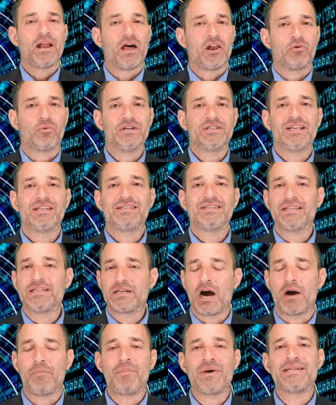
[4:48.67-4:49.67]
In other words, it's
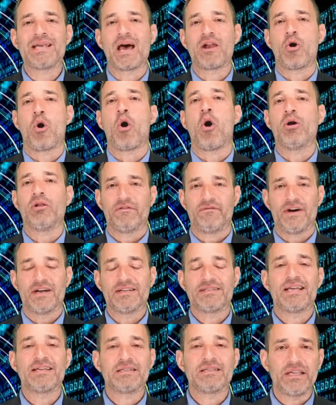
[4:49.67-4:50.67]
incumbent on all
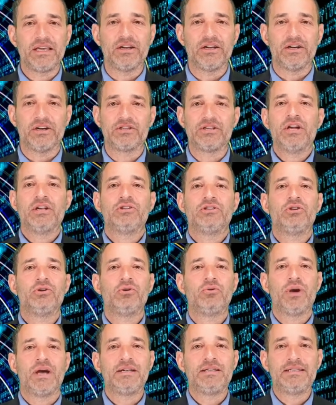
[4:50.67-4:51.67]
of us as leaders
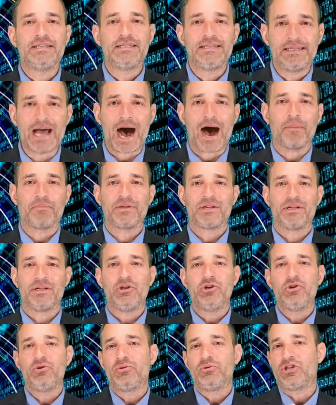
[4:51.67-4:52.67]
to adopt
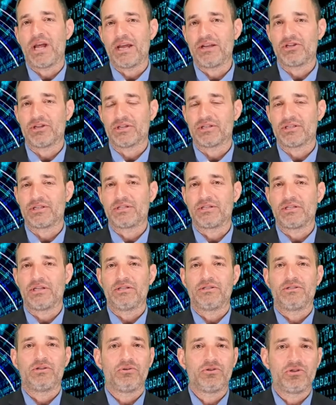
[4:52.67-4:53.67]
new changes,
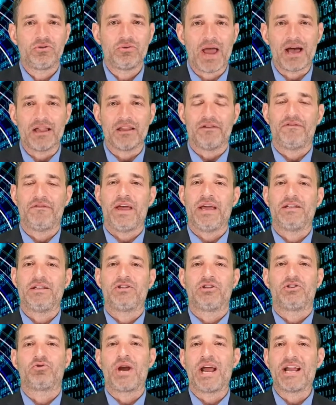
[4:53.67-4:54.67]
to
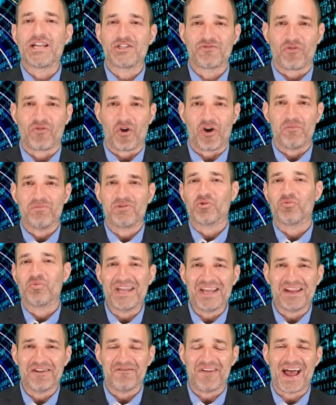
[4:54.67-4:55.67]
elevate, to transform,
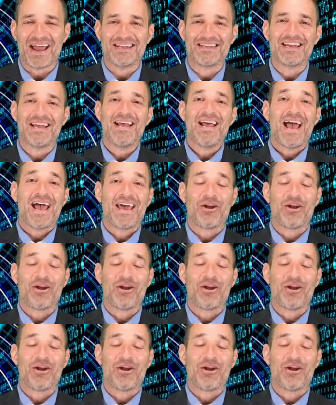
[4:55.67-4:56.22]
to reinvent,